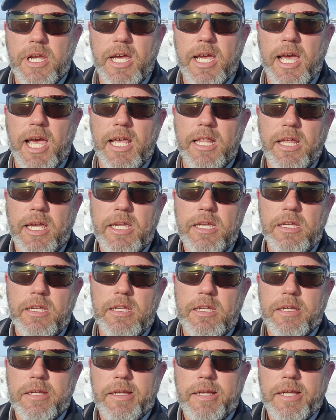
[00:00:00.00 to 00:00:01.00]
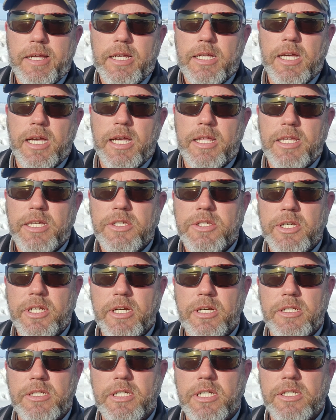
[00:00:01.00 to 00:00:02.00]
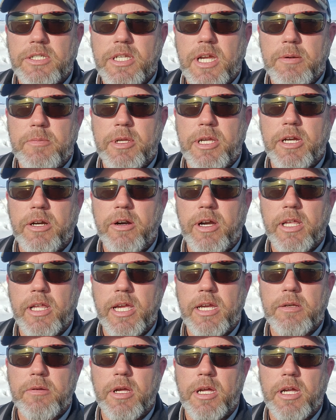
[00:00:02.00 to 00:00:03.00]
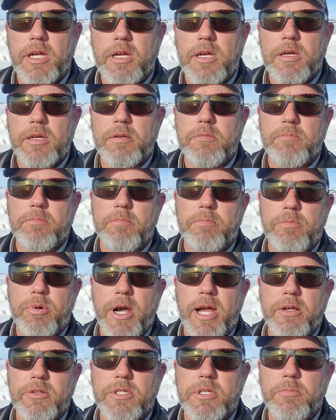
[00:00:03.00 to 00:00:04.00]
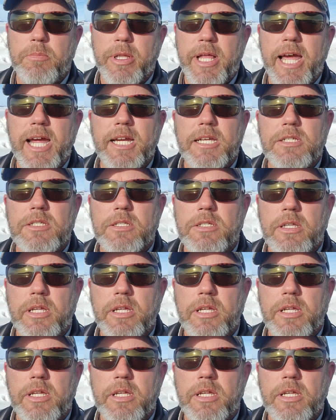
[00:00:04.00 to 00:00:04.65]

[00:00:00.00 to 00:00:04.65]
I like this time of year. I like browns and blacks.